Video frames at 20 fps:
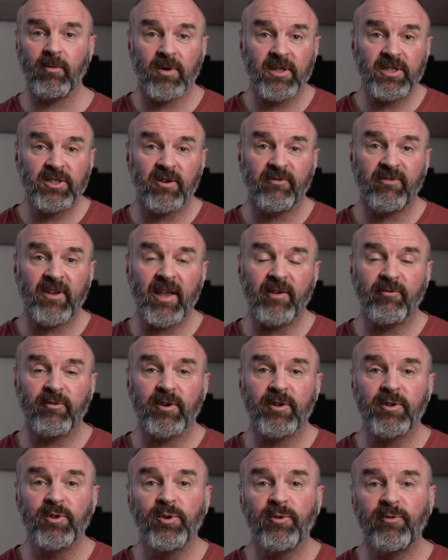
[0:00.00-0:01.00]
What's your
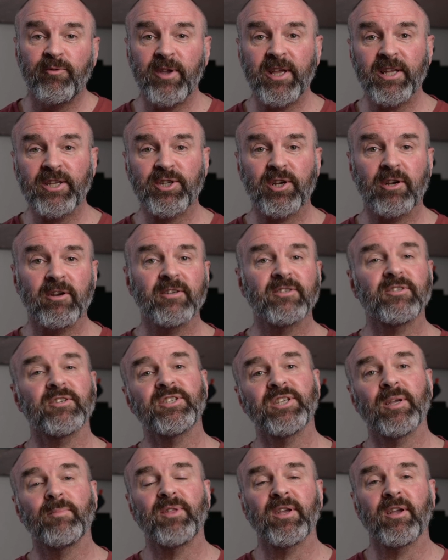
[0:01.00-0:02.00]
favorite new feature? Is there
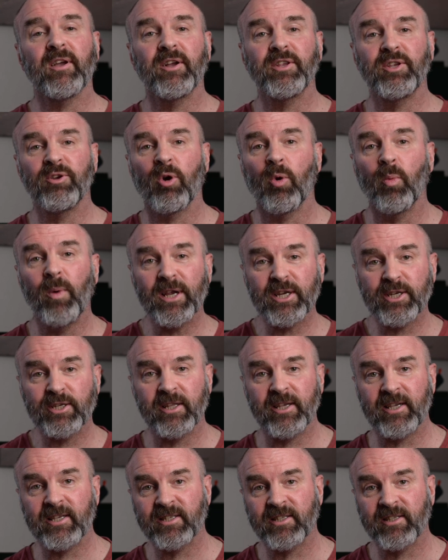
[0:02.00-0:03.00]
something on your wish
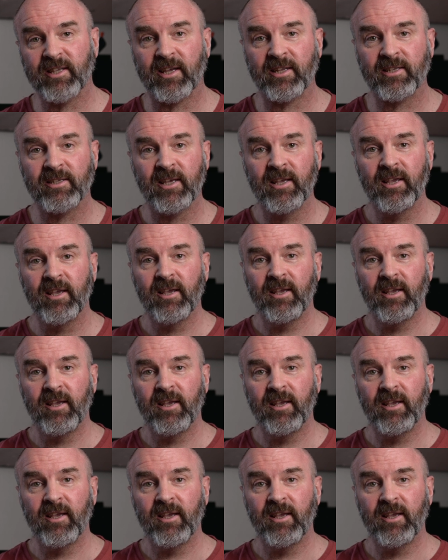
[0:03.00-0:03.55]
list that